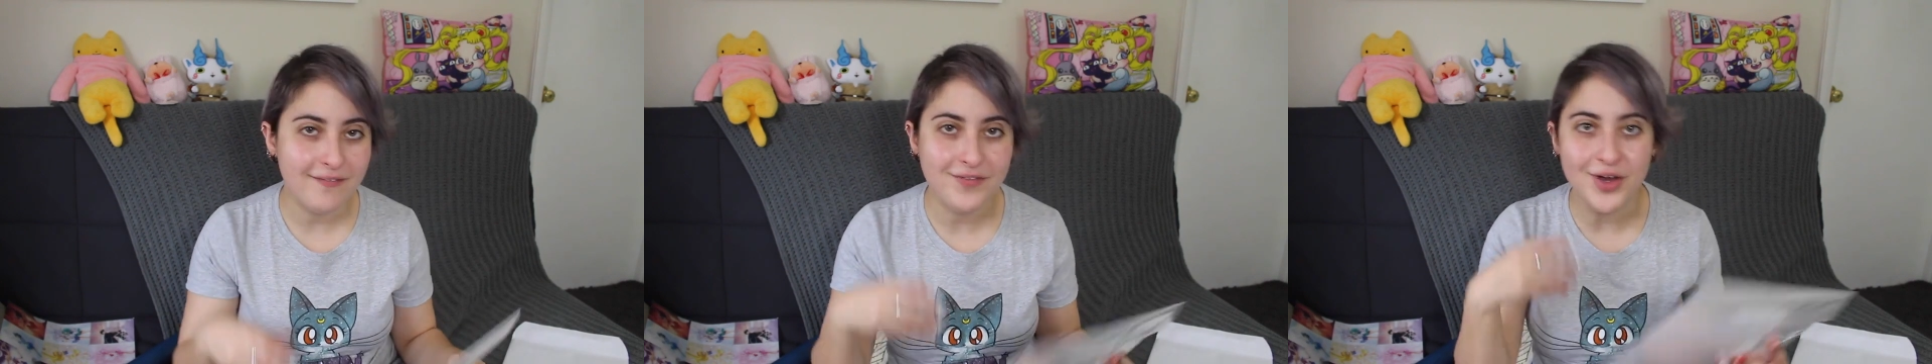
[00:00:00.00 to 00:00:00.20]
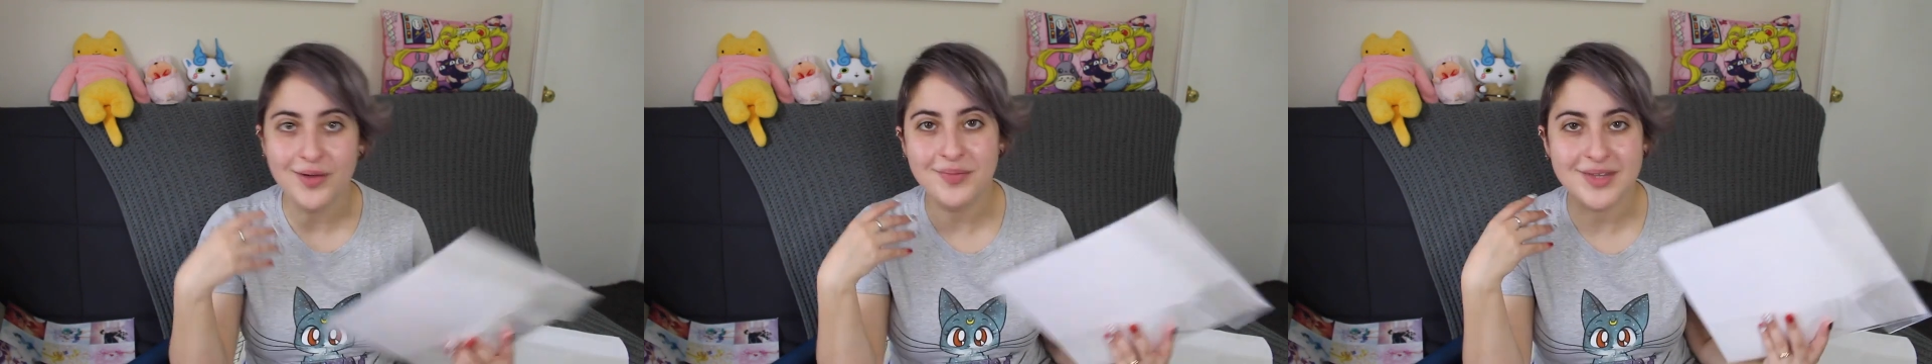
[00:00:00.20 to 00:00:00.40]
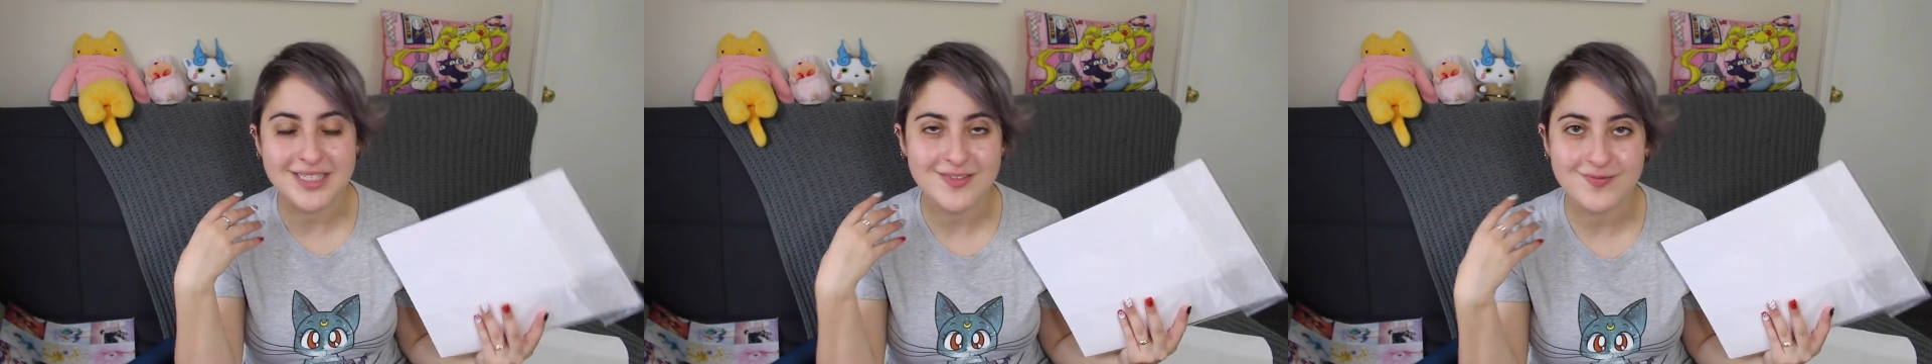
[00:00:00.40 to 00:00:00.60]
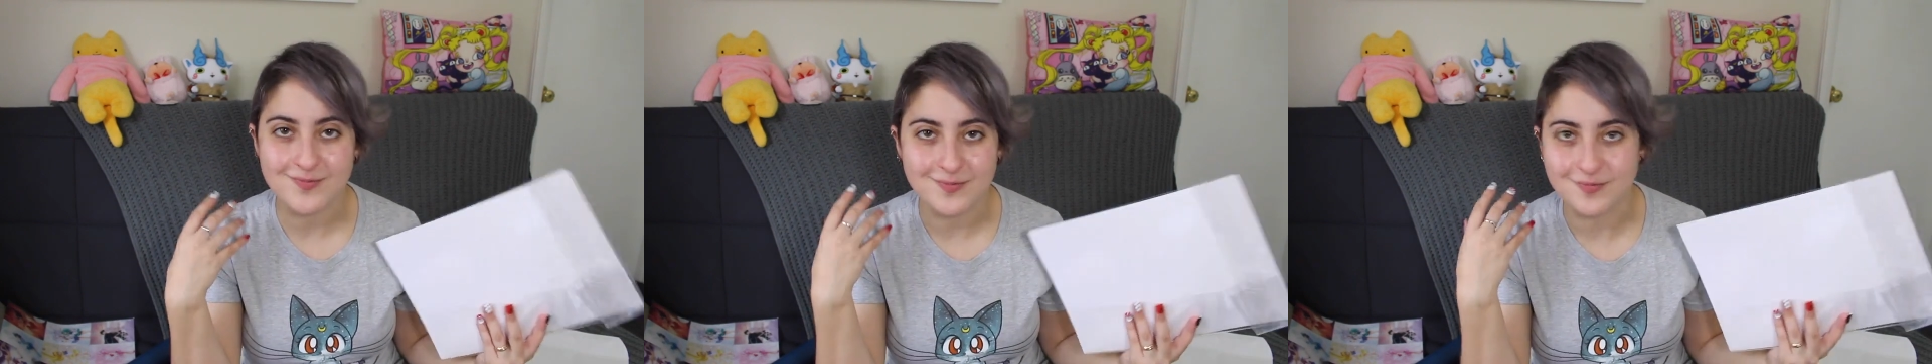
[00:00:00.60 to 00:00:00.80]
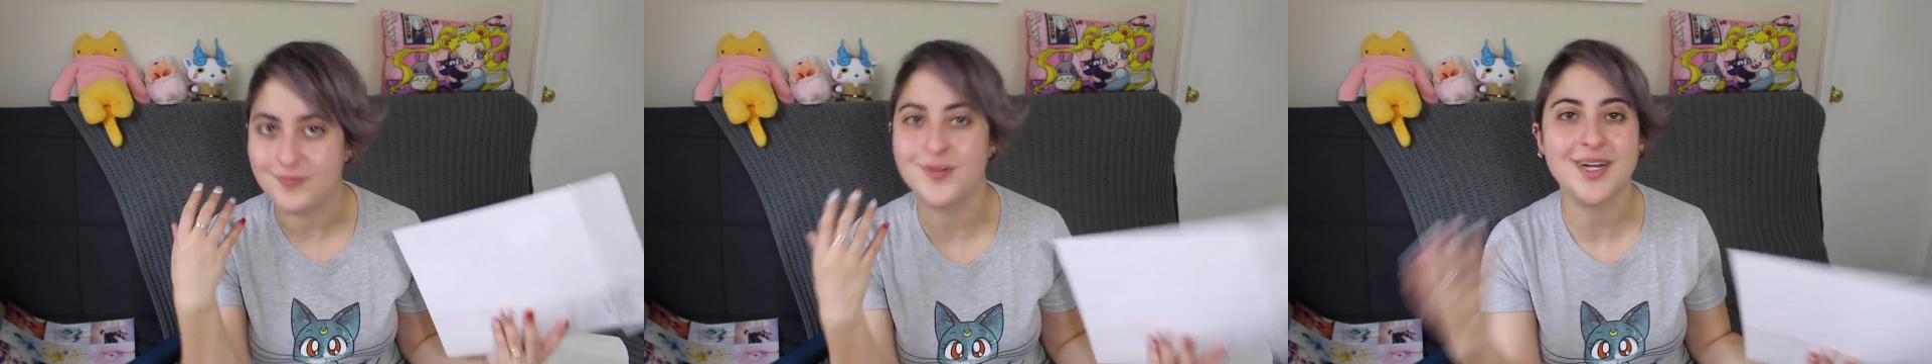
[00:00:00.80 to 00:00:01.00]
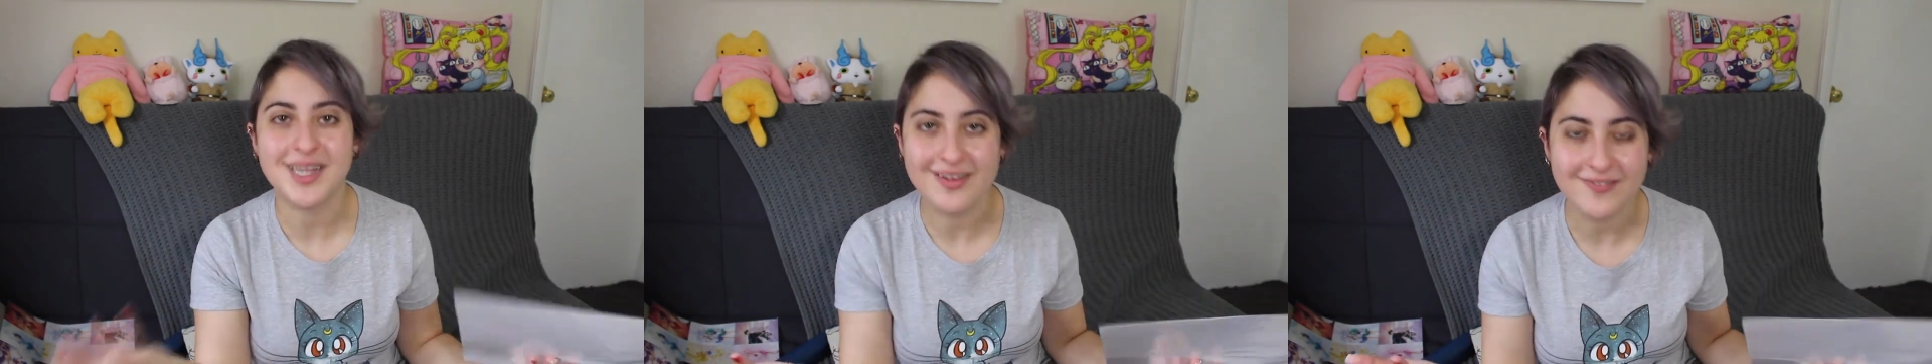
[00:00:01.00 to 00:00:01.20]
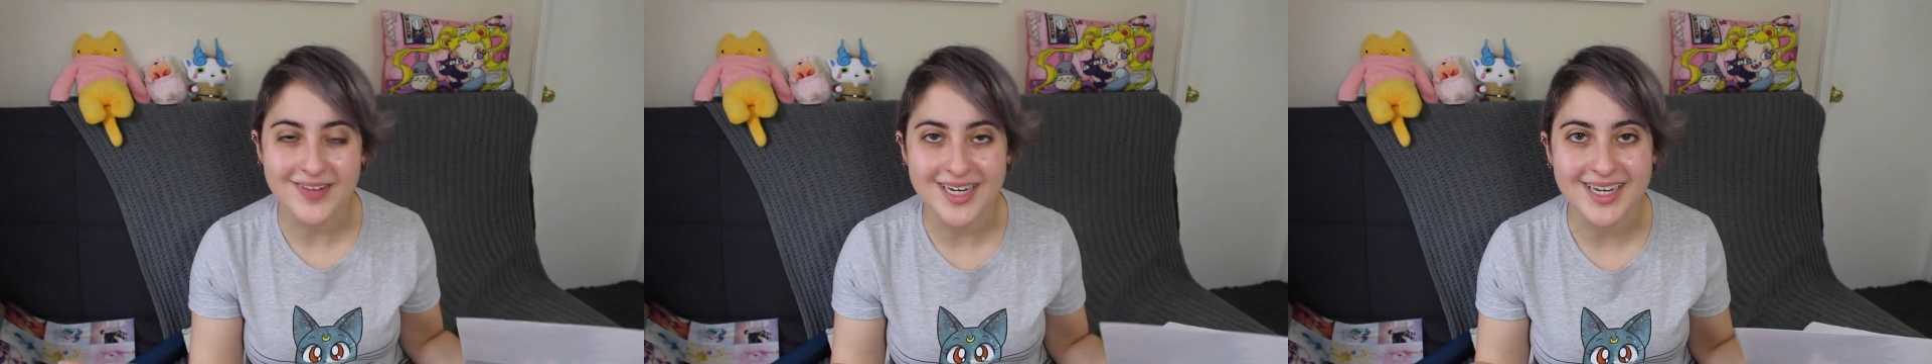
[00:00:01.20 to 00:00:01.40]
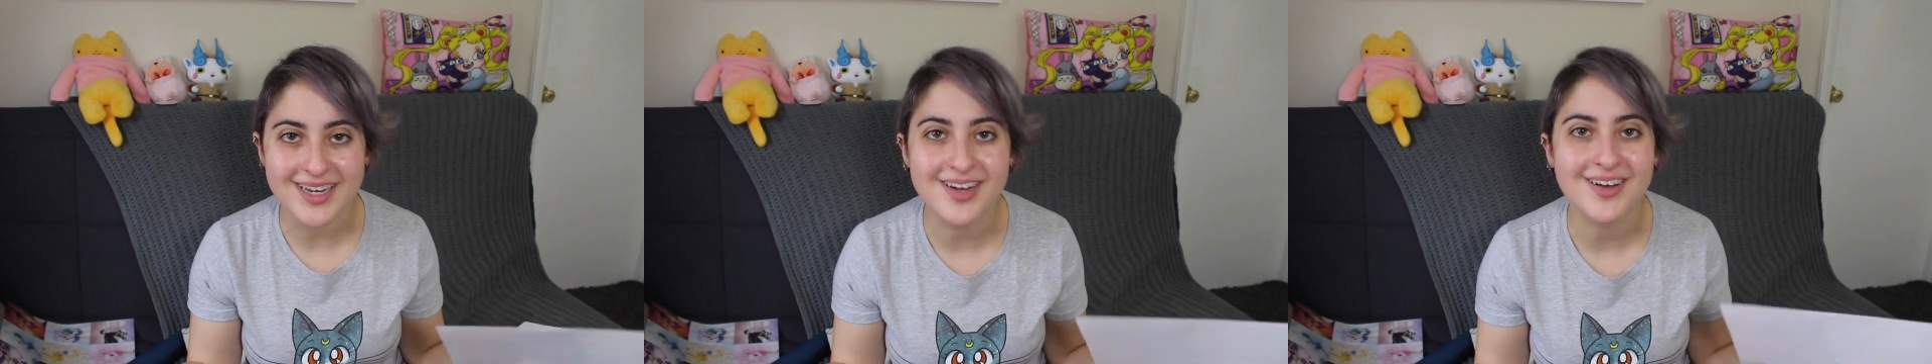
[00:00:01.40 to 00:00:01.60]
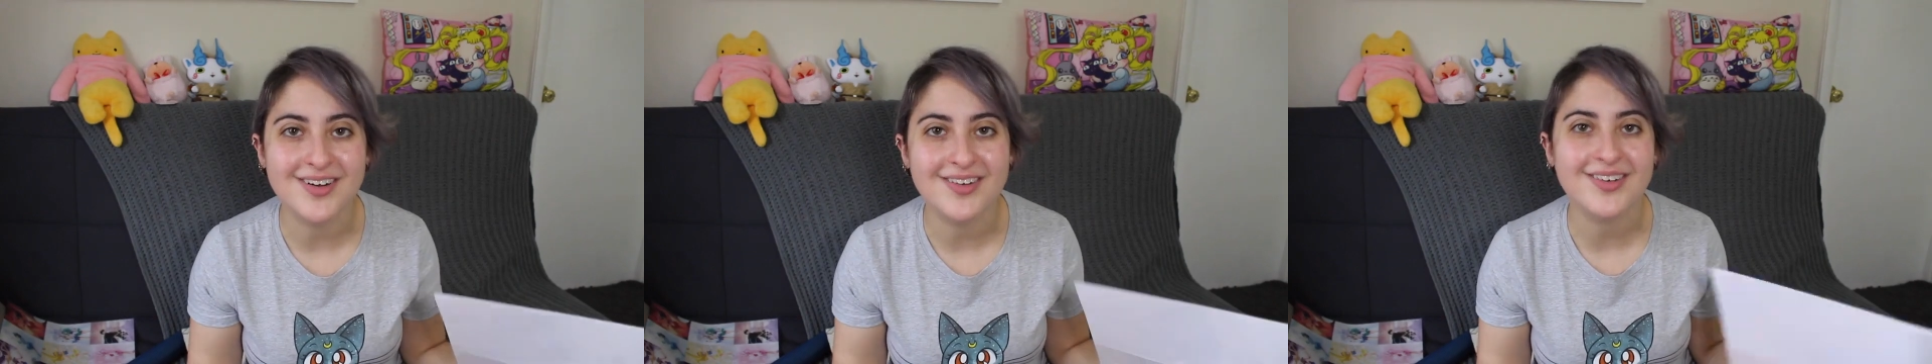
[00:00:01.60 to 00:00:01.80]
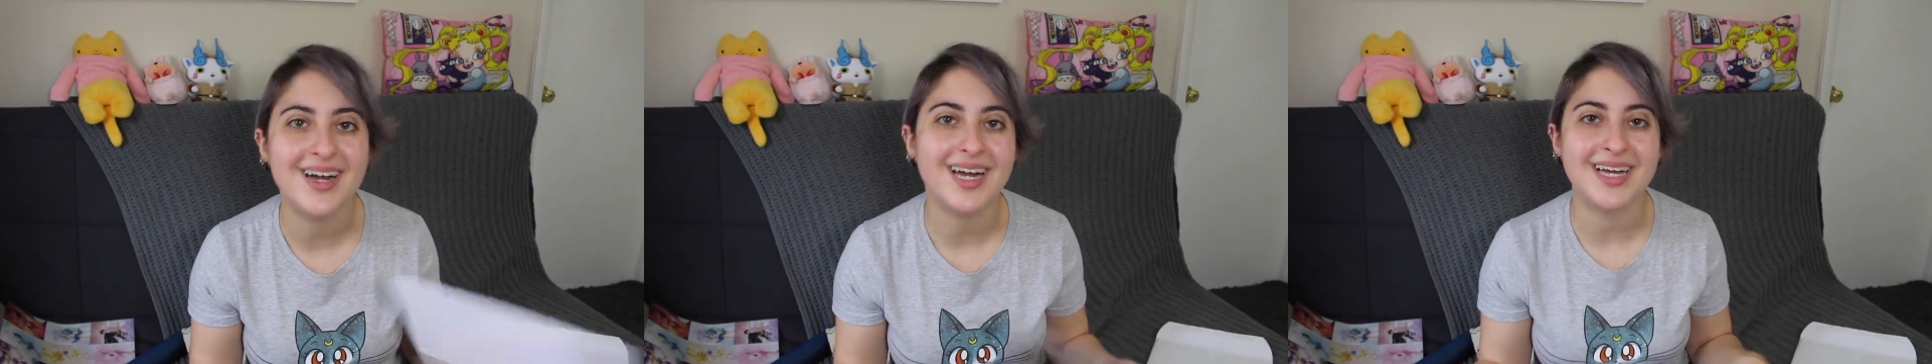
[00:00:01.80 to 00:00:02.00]
to film this freaking
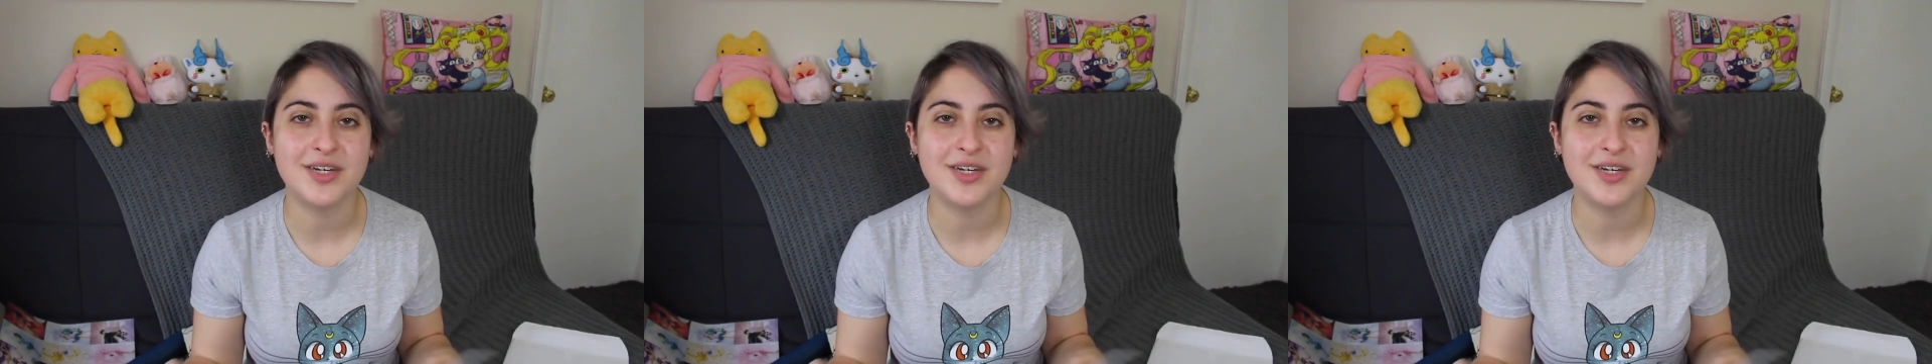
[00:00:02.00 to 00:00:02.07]
video. I